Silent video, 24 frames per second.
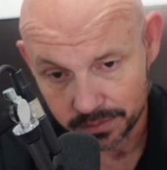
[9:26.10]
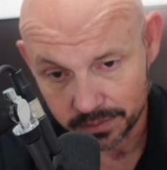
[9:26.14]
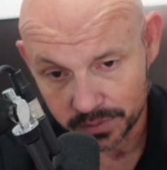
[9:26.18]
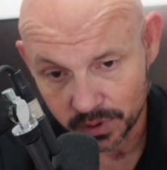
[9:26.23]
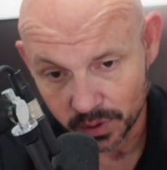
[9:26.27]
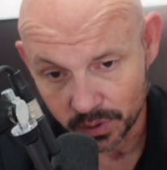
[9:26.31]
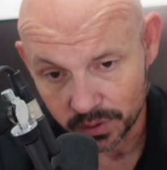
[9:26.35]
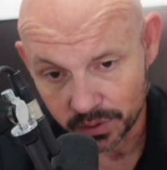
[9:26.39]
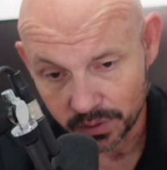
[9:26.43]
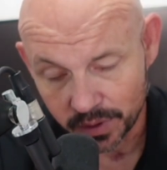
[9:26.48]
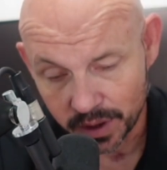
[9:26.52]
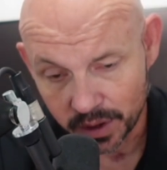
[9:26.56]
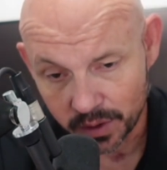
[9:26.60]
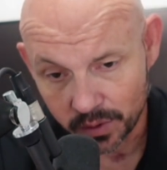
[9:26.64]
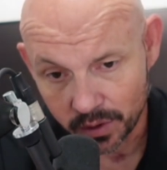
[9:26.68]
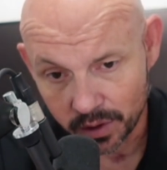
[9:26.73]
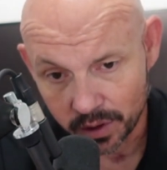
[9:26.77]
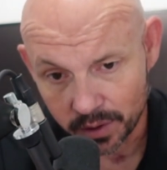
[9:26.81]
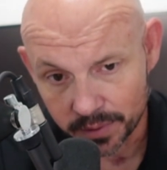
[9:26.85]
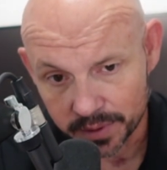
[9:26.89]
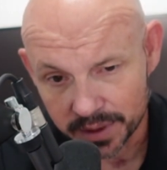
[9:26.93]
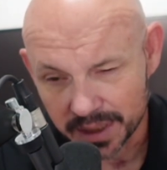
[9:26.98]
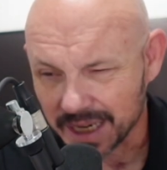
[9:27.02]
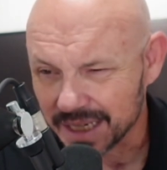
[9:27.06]
dual threat
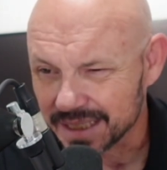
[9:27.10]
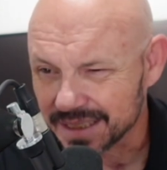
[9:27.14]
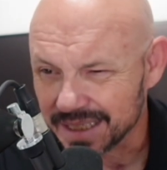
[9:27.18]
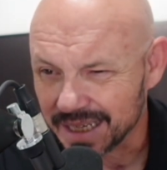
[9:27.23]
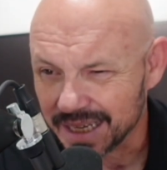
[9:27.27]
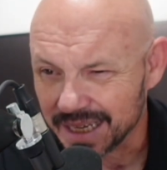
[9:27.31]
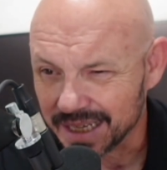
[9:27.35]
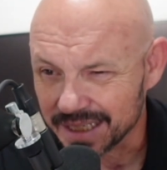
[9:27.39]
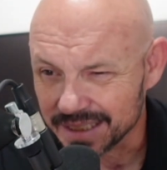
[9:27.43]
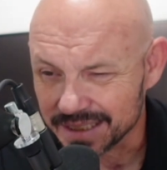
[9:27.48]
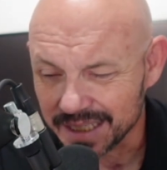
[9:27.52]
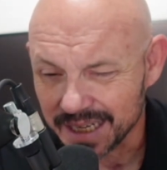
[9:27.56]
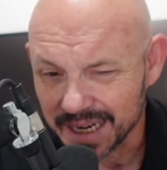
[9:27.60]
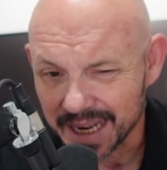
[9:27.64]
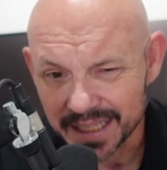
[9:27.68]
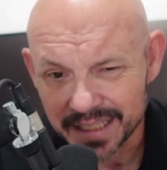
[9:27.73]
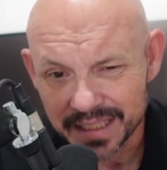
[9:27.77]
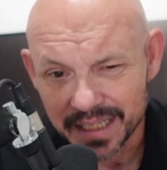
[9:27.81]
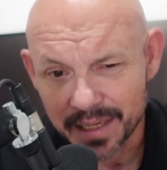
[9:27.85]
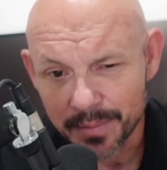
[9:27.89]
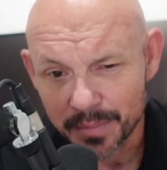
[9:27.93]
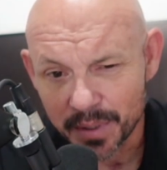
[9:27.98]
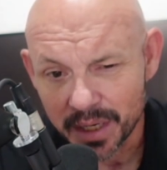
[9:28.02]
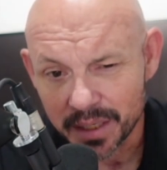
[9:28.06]
quarterback. Did I say it? Is it
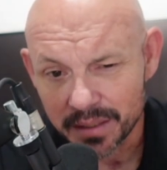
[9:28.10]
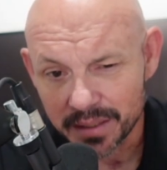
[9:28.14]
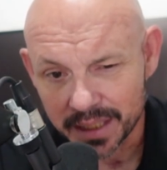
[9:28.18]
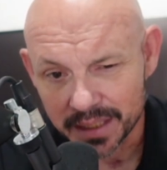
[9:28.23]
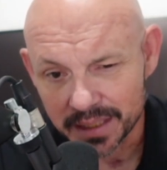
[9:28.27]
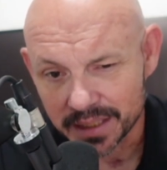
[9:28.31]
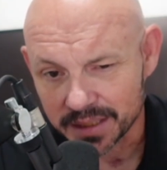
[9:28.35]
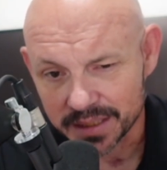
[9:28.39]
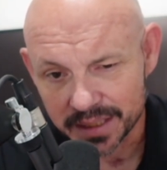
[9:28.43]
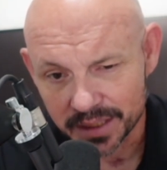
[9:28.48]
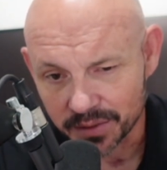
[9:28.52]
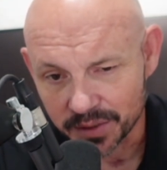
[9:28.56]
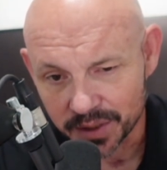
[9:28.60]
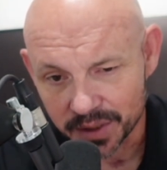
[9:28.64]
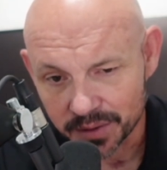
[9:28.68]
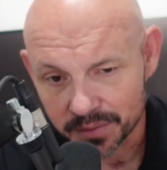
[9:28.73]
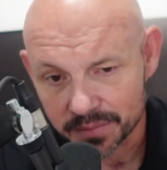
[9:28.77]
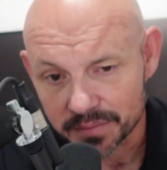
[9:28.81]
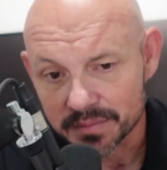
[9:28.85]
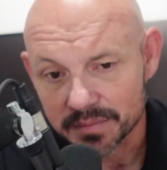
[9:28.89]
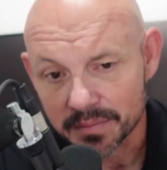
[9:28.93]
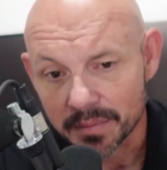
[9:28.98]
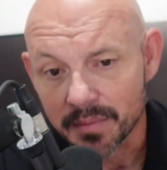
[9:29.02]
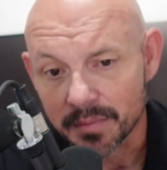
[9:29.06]
Anthony Brown? Not Antonio.
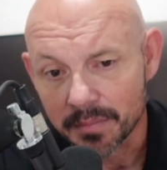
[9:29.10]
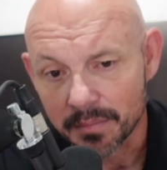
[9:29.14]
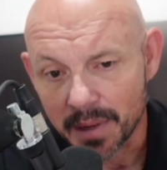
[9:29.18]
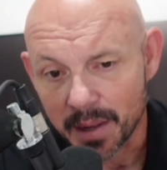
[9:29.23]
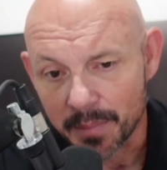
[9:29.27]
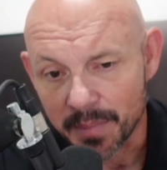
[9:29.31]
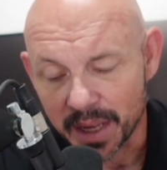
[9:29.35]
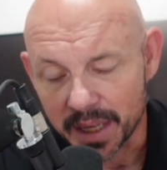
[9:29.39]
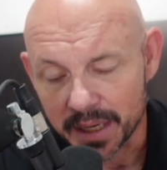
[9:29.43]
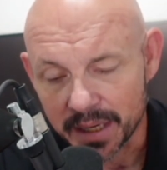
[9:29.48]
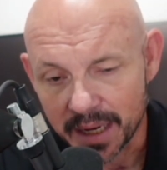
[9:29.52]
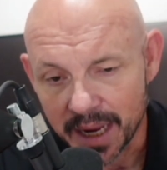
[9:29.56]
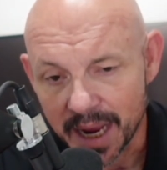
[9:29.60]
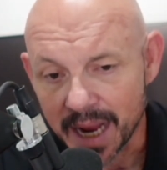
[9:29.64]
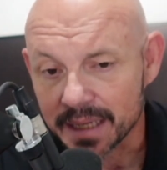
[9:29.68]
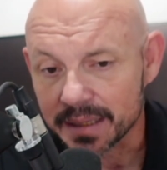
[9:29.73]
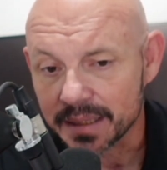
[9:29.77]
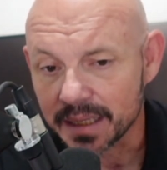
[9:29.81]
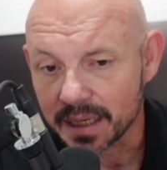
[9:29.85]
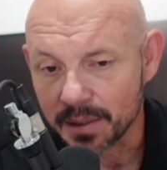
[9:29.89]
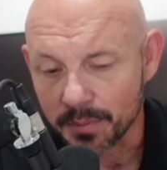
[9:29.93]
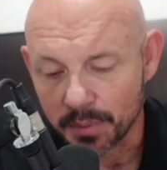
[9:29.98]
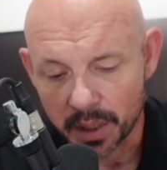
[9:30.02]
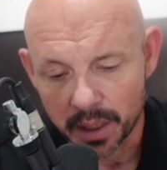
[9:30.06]
My bad.
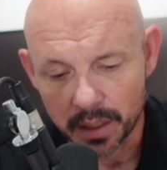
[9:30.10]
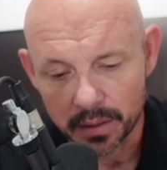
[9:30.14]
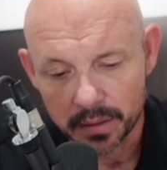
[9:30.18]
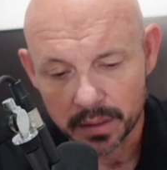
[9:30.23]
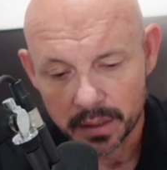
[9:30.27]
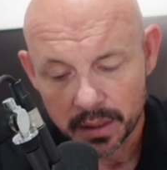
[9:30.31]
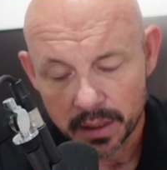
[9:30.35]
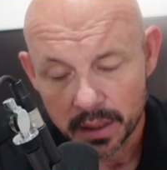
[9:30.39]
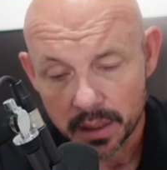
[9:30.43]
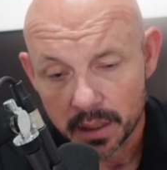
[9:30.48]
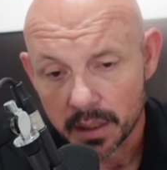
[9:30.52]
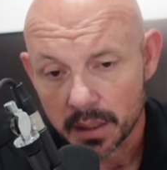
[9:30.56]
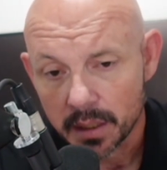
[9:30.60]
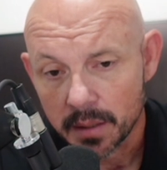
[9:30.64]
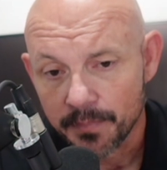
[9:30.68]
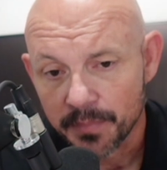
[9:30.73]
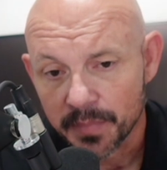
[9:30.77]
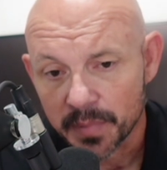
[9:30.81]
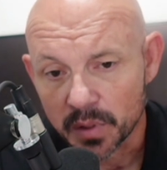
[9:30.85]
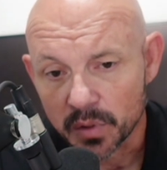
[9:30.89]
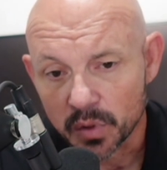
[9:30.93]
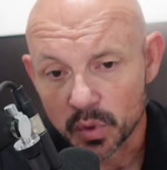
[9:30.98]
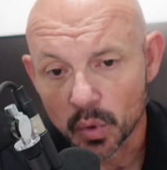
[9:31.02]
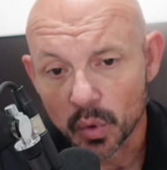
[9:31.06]
Anthony Brown,
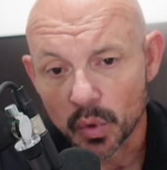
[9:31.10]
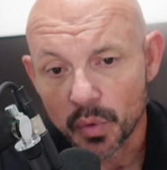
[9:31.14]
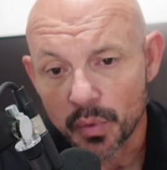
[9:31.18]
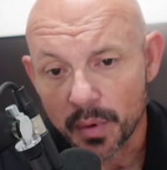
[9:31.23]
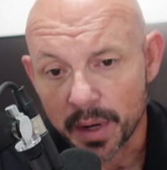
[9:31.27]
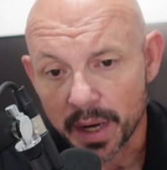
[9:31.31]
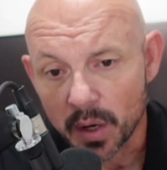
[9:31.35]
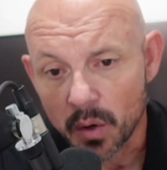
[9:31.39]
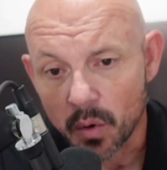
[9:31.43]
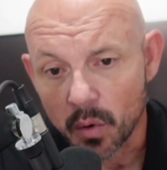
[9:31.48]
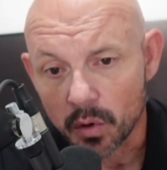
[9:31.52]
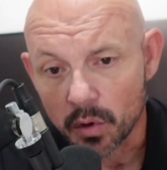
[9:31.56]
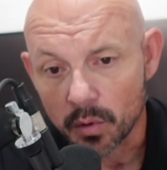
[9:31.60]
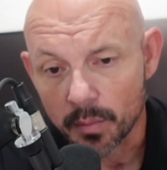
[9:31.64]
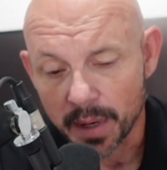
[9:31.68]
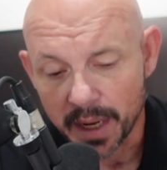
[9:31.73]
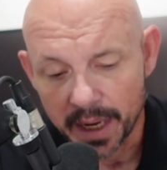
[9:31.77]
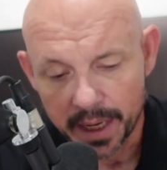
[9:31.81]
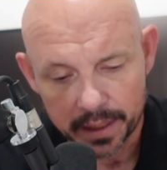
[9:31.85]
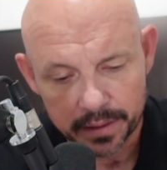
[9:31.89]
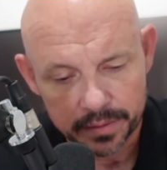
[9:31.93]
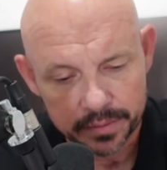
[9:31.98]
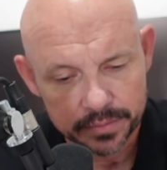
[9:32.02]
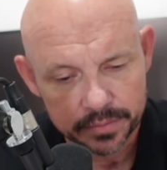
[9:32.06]
dual threat
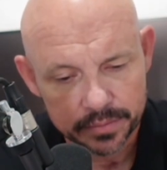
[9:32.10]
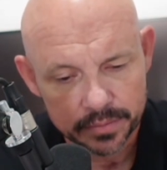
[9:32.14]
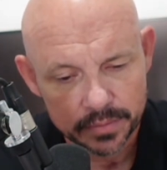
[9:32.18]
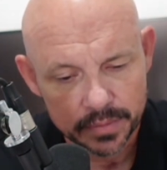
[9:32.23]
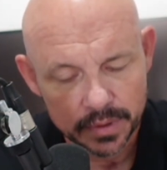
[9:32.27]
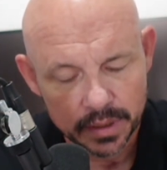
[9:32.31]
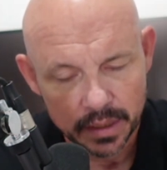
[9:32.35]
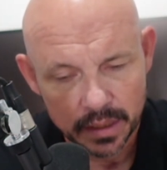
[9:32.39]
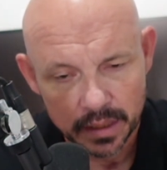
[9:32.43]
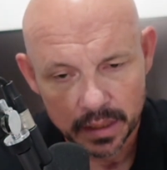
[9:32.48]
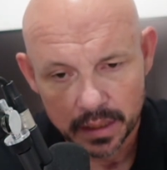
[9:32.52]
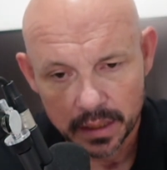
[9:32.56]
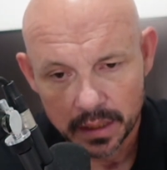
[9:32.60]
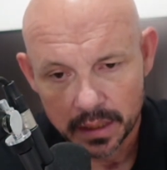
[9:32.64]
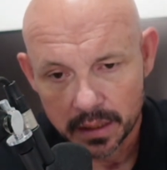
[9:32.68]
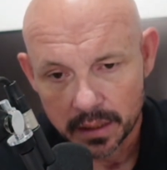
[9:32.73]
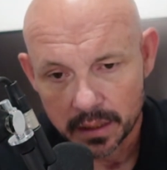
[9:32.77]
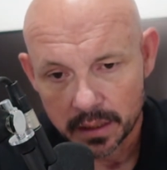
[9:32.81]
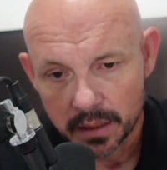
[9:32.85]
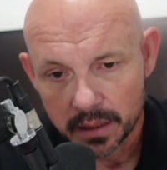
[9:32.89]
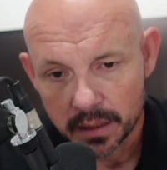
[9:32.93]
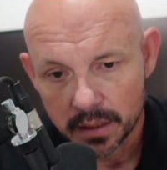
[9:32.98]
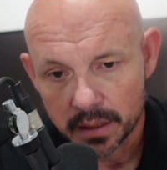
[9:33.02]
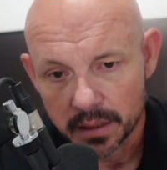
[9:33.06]
quarterback.
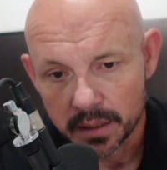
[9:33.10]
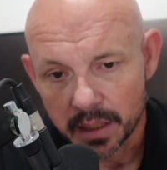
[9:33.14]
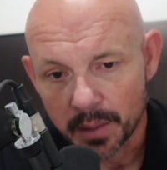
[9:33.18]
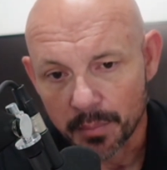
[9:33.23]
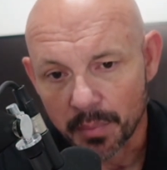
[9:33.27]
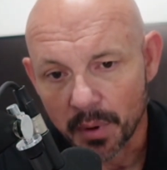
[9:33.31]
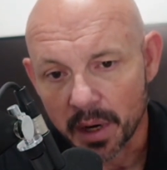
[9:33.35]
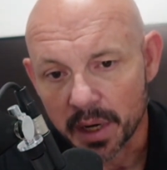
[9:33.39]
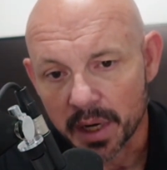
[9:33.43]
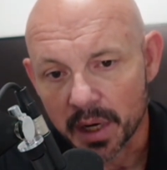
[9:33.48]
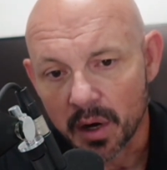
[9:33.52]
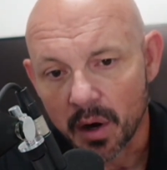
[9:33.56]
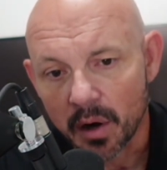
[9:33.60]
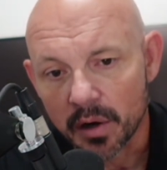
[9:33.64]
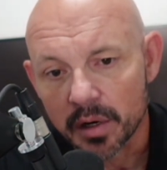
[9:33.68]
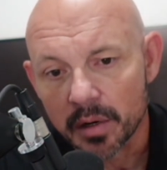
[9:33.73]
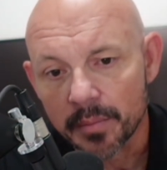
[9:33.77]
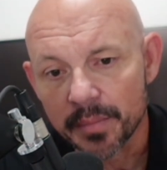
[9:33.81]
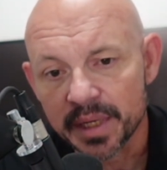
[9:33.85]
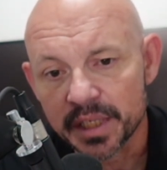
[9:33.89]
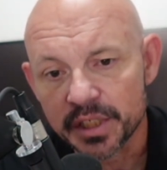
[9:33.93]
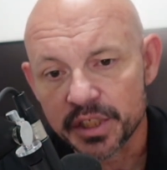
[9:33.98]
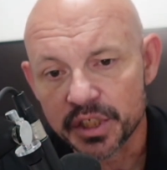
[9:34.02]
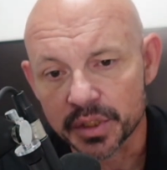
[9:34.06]
They brought in Gardner
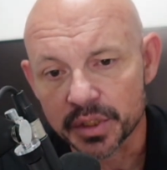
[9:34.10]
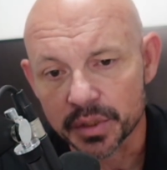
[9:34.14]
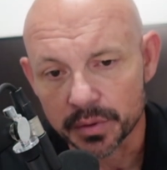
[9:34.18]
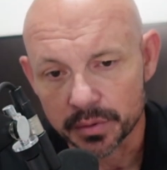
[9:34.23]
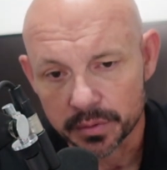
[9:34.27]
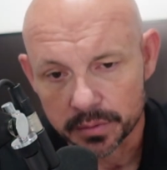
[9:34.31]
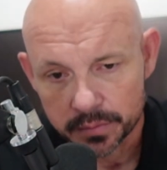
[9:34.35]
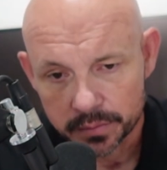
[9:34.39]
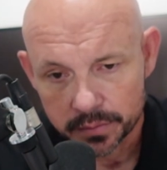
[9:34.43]
Minshew